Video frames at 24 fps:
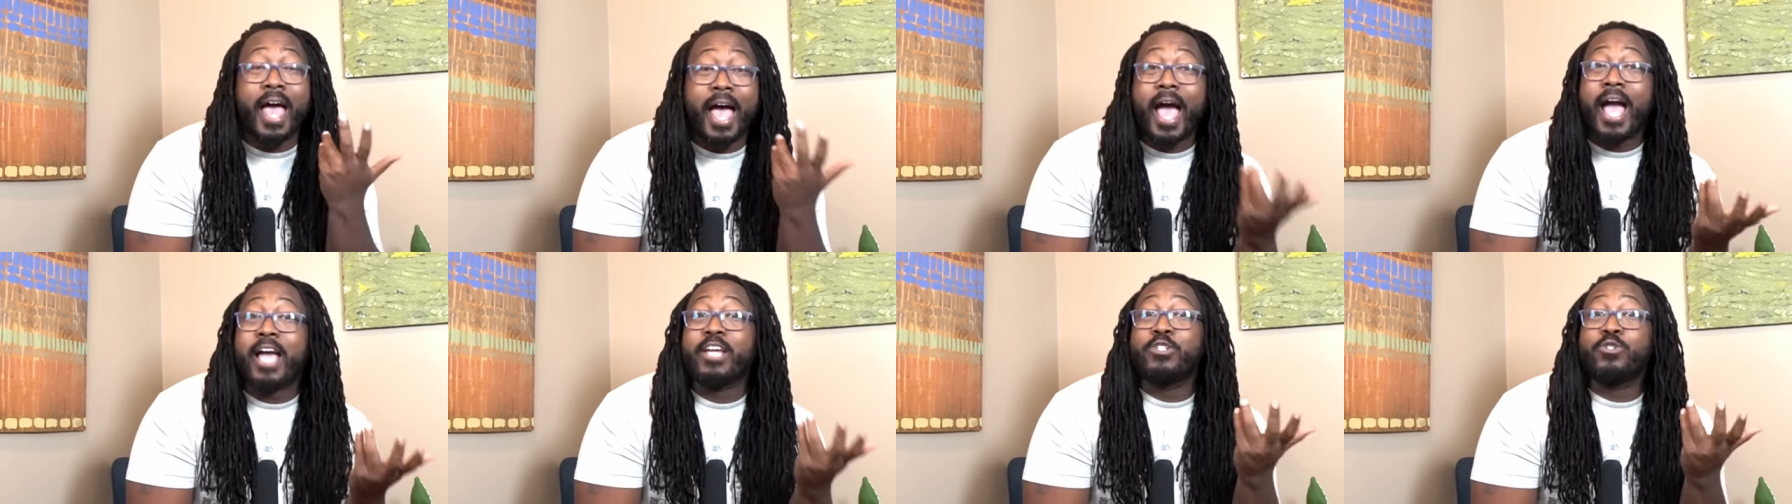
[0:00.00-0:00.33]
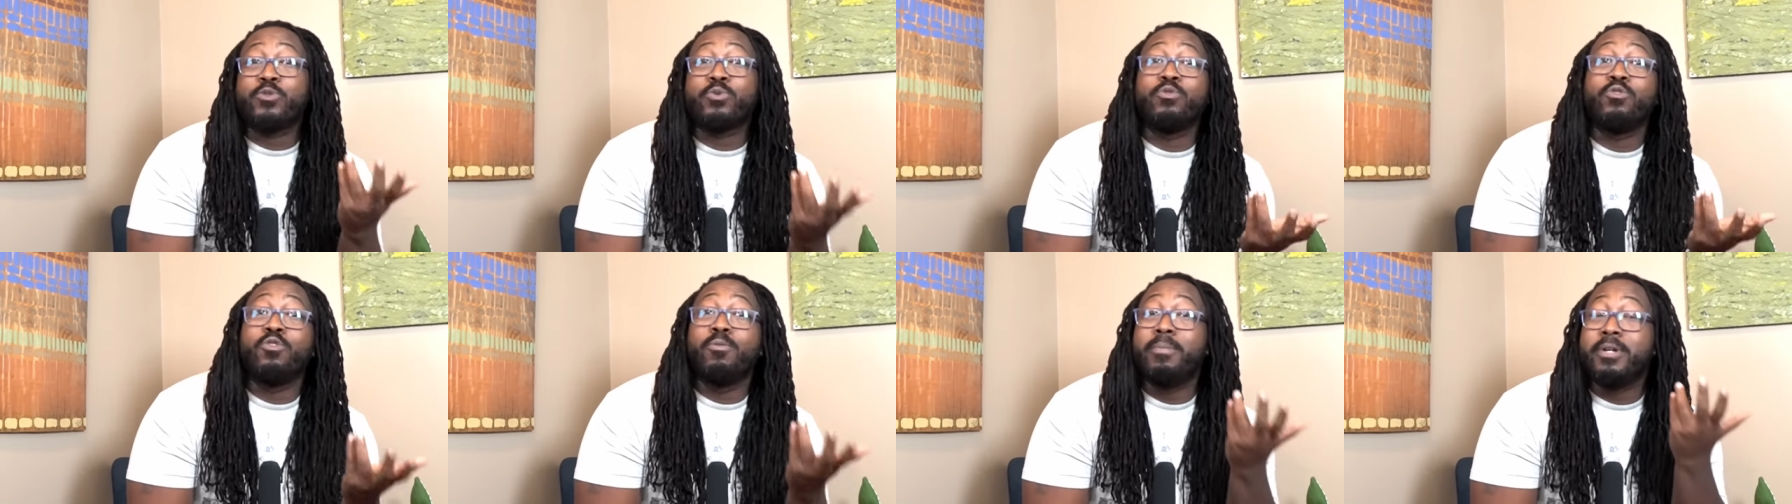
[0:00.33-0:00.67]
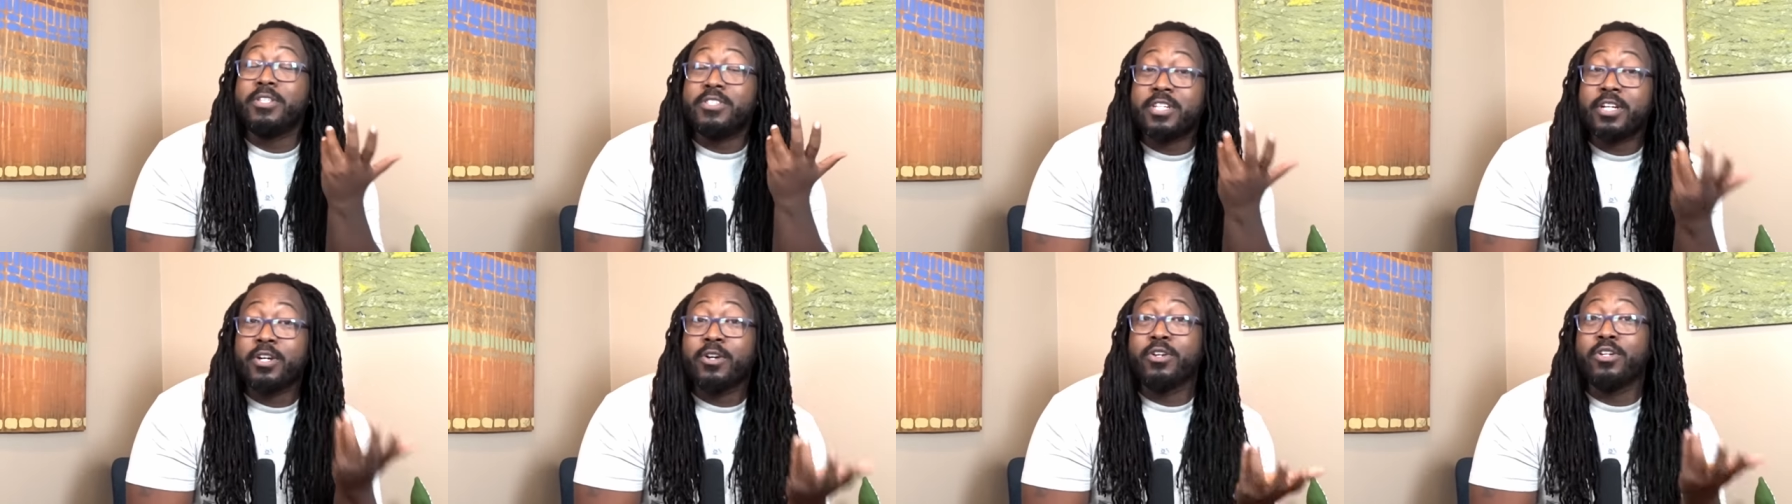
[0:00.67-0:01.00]
actual
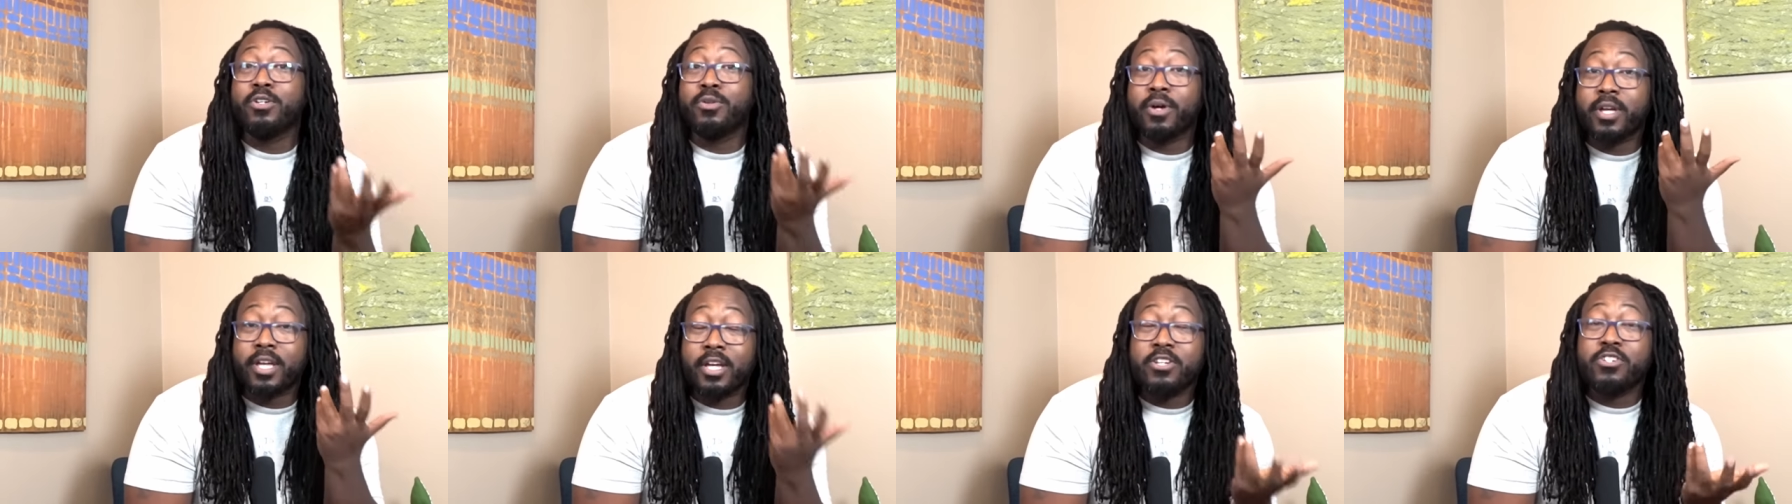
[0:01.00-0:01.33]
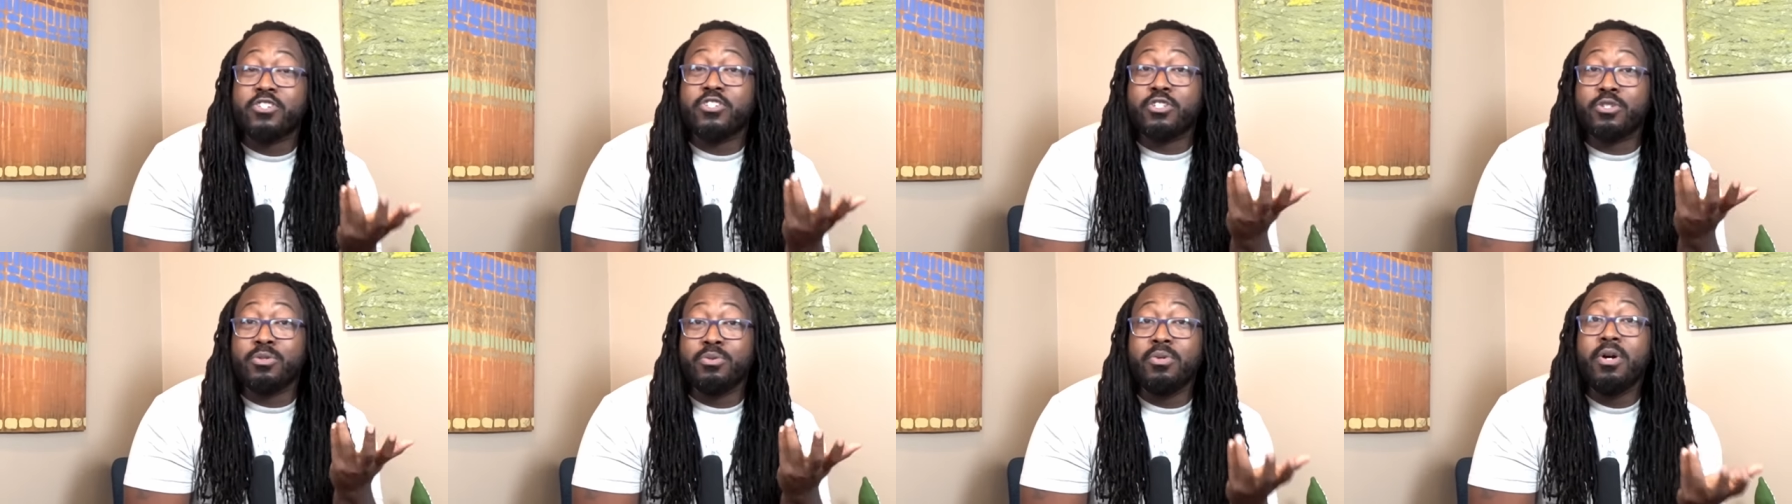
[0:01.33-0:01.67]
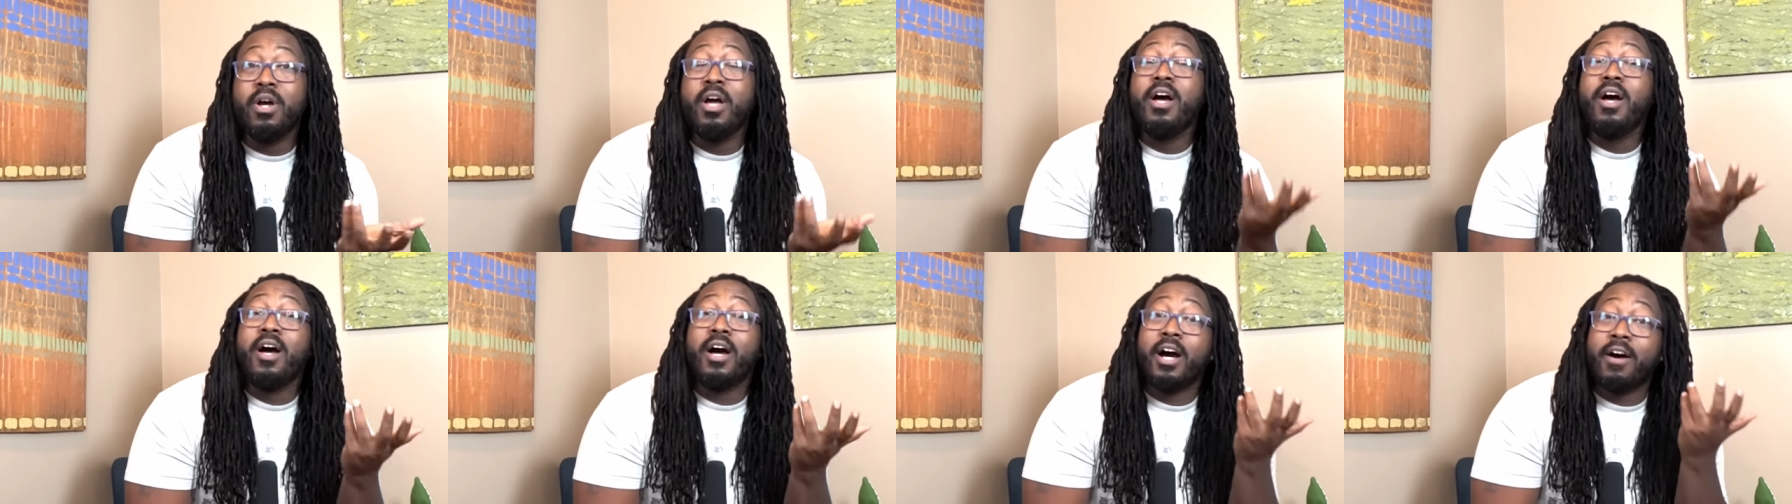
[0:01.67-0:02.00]
material issue
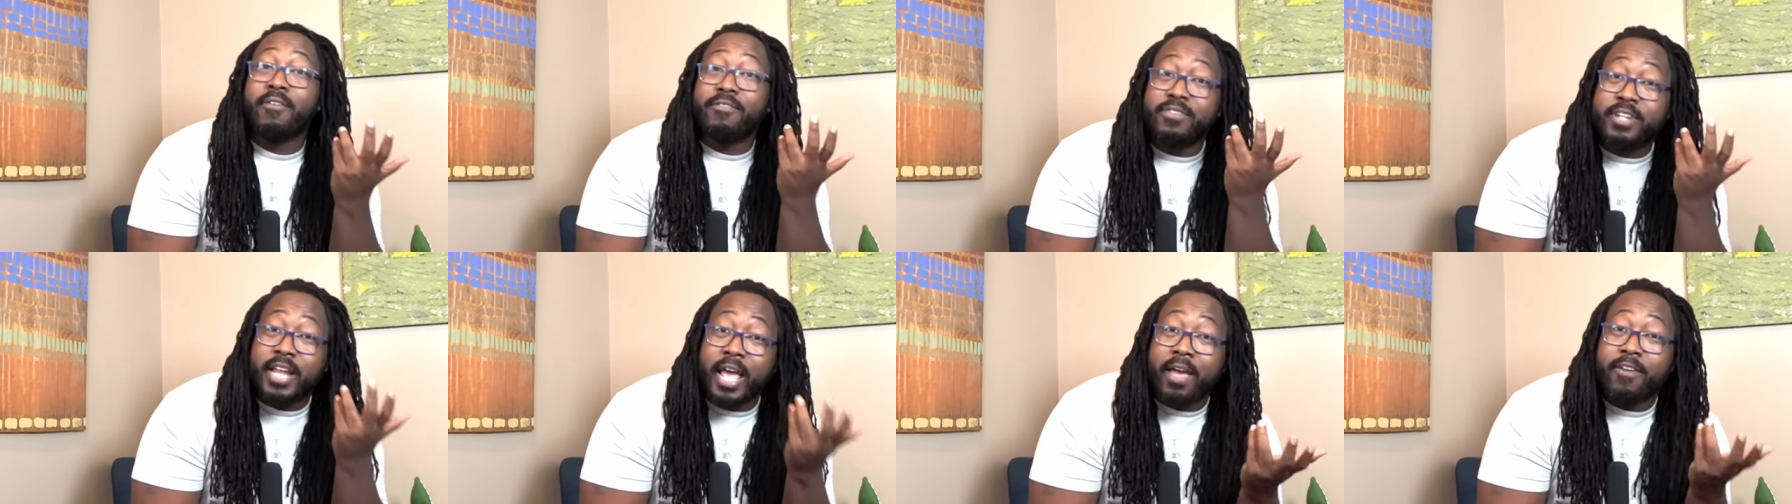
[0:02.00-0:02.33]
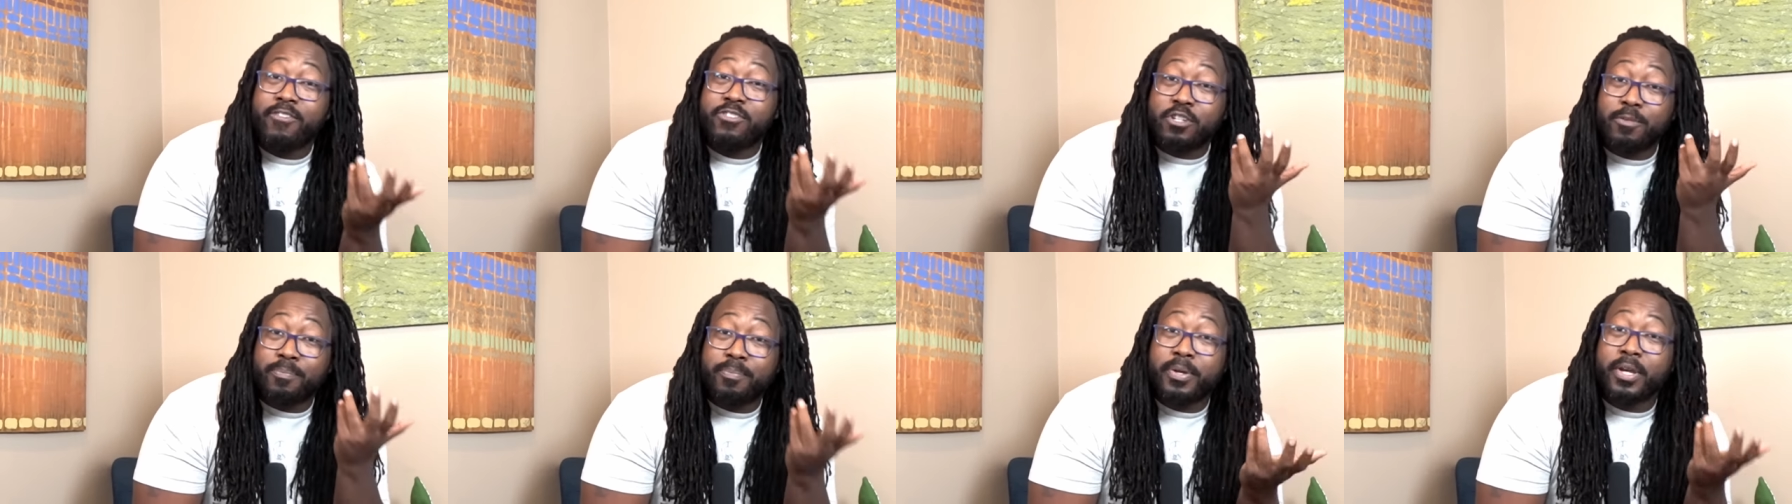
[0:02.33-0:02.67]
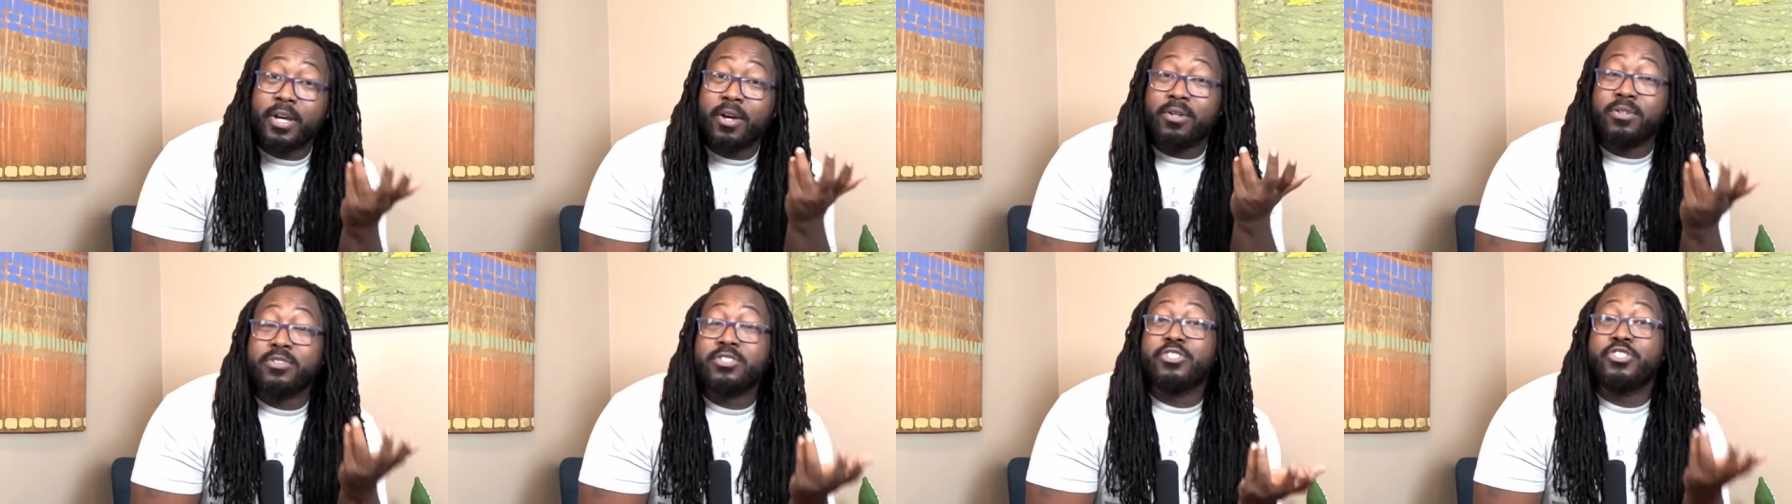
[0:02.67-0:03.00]
of Dave
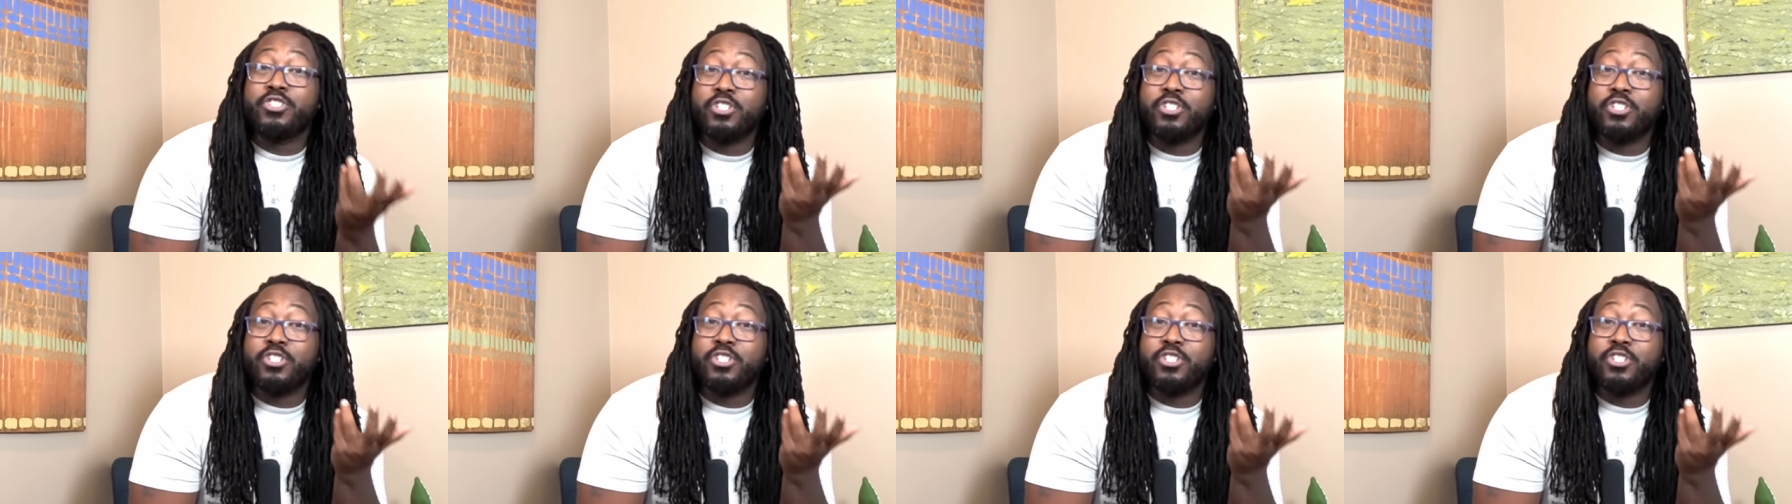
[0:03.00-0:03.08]
Chappelle's